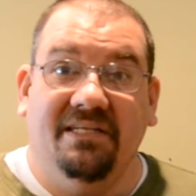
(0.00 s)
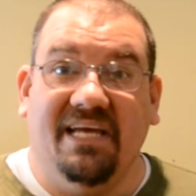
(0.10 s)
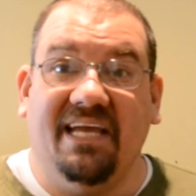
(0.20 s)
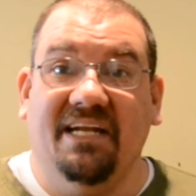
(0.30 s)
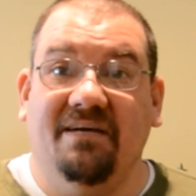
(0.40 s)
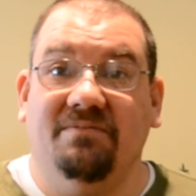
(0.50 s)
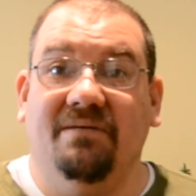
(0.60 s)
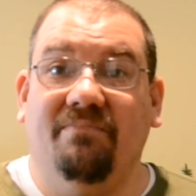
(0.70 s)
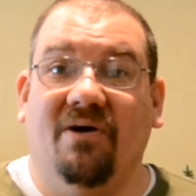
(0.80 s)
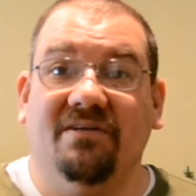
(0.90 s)
taking up
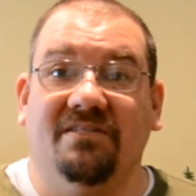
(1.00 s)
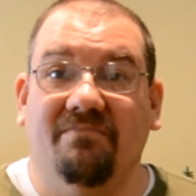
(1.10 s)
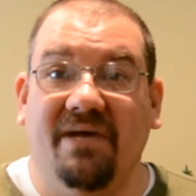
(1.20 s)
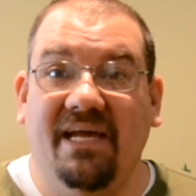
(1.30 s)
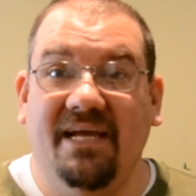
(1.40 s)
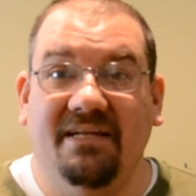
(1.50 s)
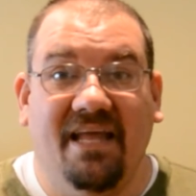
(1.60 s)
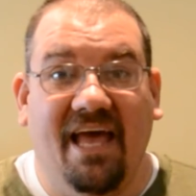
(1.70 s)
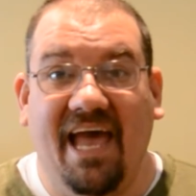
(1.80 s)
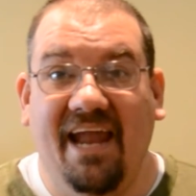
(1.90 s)
some parts of the main,
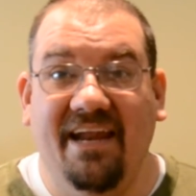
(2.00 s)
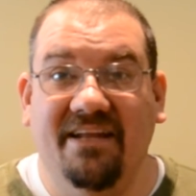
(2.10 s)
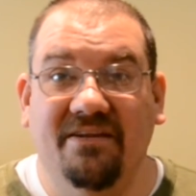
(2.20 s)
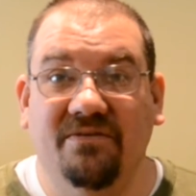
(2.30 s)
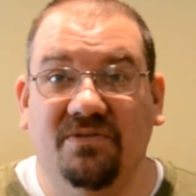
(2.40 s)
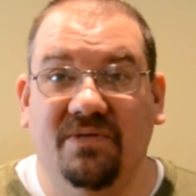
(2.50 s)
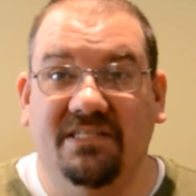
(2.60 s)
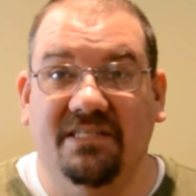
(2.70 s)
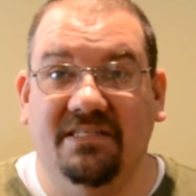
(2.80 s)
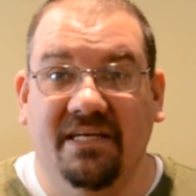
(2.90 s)
adding in new
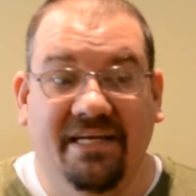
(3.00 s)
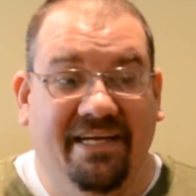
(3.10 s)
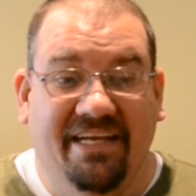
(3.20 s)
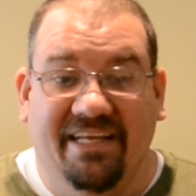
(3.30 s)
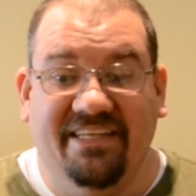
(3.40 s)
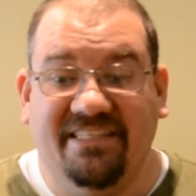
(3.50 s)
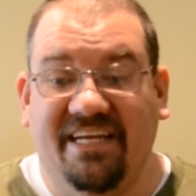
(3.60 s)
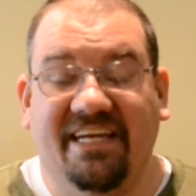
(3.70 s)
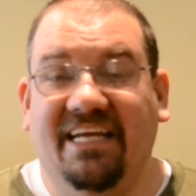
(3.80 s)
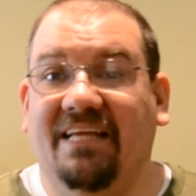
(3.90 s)
switches. This
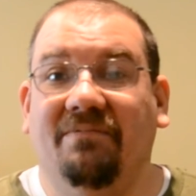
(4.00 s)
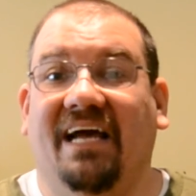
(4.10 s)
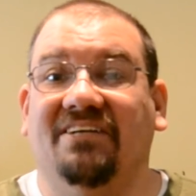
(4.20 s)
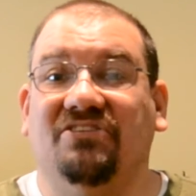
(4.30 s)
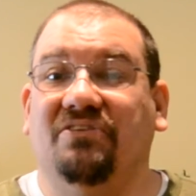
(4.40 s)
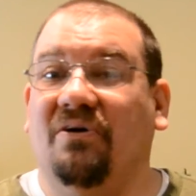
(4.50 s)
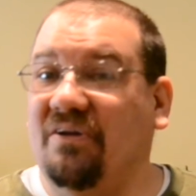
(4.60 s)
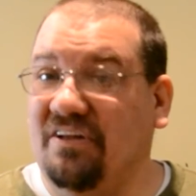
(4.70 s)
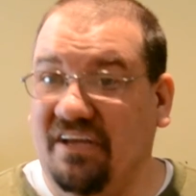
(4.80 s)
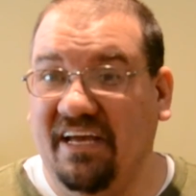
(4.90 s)
thing ain't even got
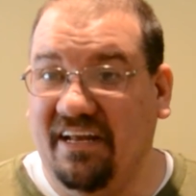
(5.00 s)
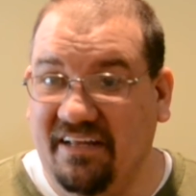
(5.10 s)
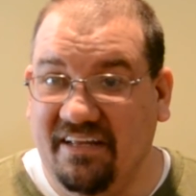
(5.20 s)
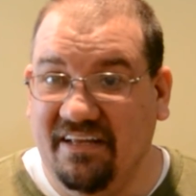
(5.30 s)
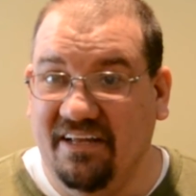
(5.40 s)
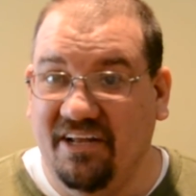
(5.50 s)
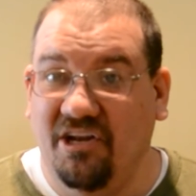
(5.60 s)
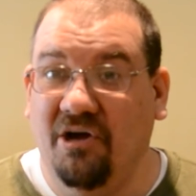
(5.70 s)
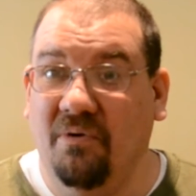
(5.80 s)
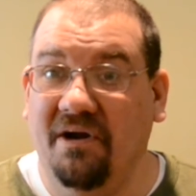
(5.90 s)
started yet,
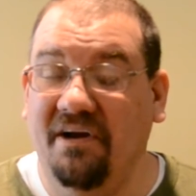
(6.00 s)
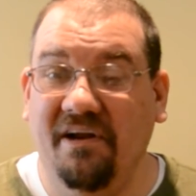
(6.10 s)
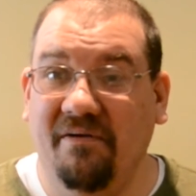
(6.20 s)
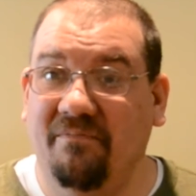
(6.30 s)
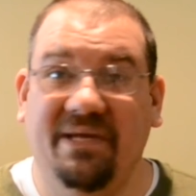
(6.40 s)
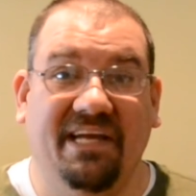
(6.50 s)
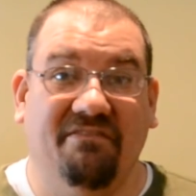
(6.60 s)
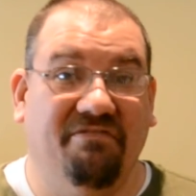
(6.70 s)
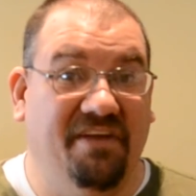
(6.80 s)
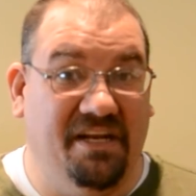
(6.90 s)
nowhere near being
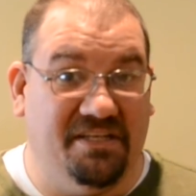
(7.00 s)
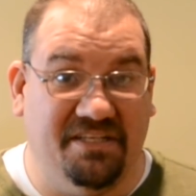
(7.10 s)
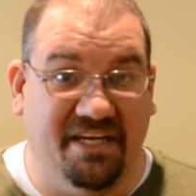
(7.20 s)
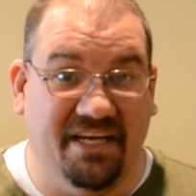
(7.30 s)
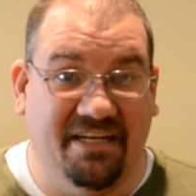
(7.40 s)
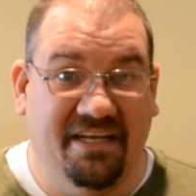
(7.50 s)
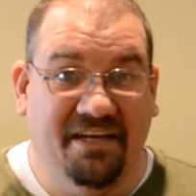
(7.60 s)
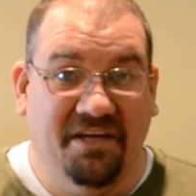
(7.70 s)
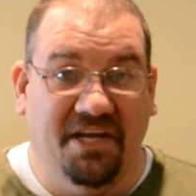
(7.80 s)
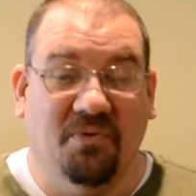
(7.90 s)
finished yet,
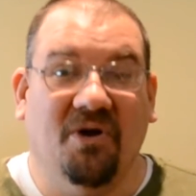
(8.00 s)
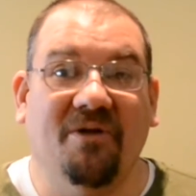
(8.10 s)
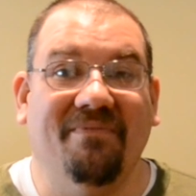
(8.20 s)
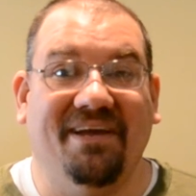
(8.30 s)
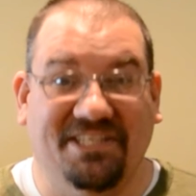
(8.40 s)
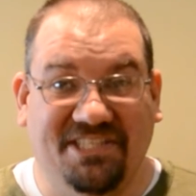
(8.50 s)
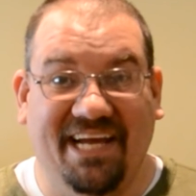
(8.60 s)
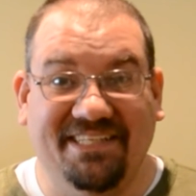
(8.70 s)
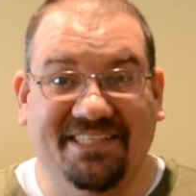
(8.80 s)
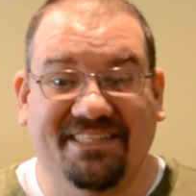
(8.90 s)
and we're already making
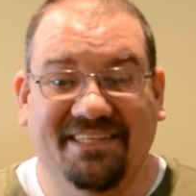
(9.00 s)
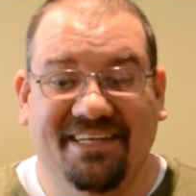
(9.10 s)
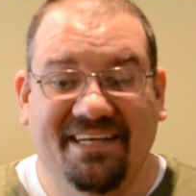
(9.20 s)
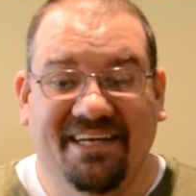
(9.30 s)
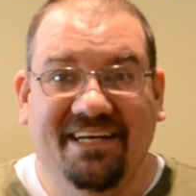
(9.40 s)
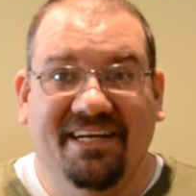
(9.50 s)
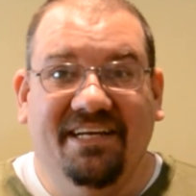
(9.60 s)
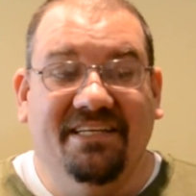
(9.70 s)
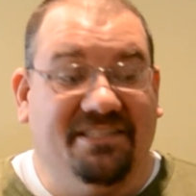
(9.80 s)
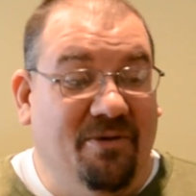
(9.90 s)
changes.
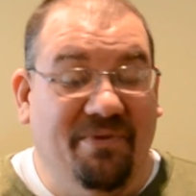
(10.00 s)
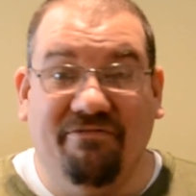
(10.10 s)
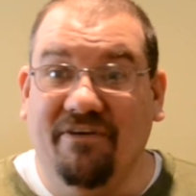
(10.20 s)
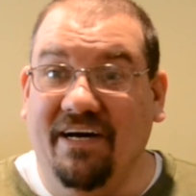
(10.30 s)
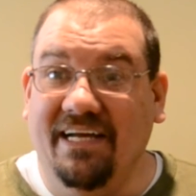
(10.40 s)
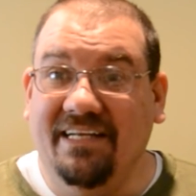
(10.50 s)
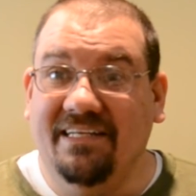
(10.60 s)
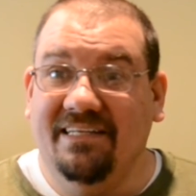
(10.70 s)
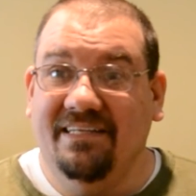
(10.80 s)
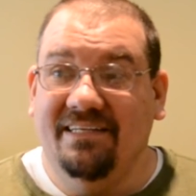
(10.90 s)
It's going to be fun.
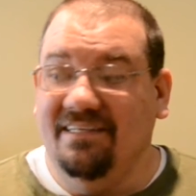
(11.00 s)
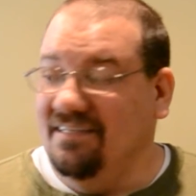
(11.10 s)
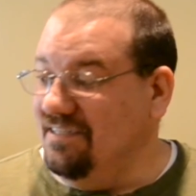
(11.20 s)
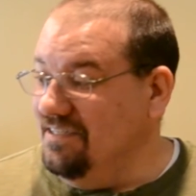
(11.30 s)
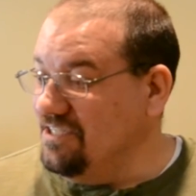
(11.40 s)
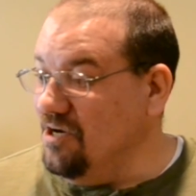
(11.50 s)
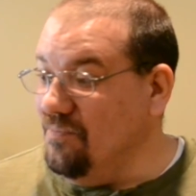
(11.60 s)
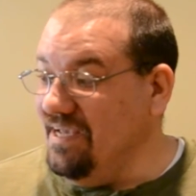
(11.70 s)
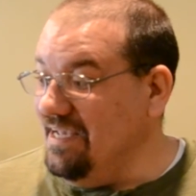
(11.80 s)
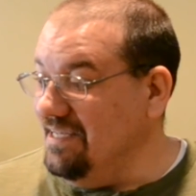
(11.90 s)
It's going
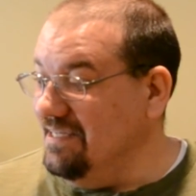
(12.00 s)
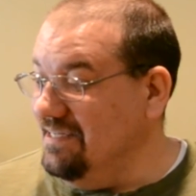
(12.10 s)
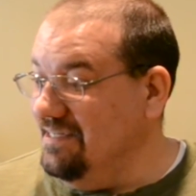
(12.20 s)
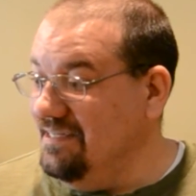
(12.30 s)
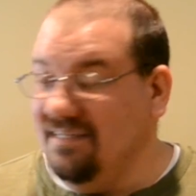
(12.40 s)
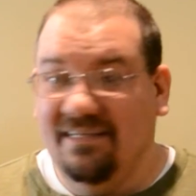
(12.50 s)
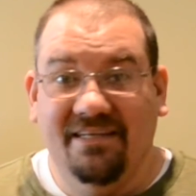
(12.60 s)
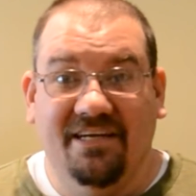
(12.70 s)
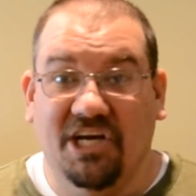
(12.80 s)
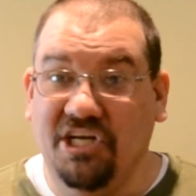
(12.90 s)
to be
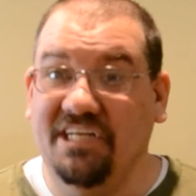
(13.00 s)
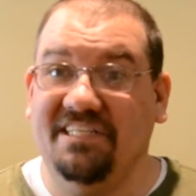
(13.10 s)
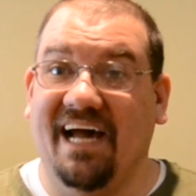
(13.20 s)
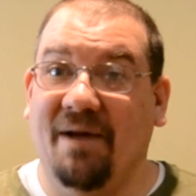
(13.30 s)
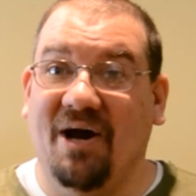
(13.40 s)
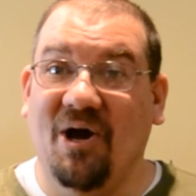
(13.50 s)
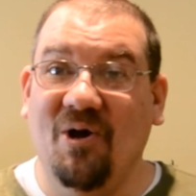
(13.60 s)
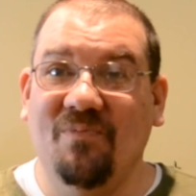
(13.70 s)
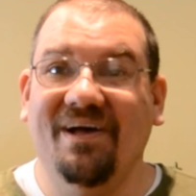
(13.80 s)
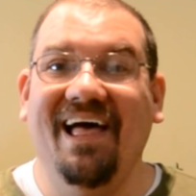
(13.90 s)
a good time, I
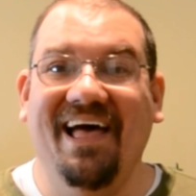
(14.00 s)
hope.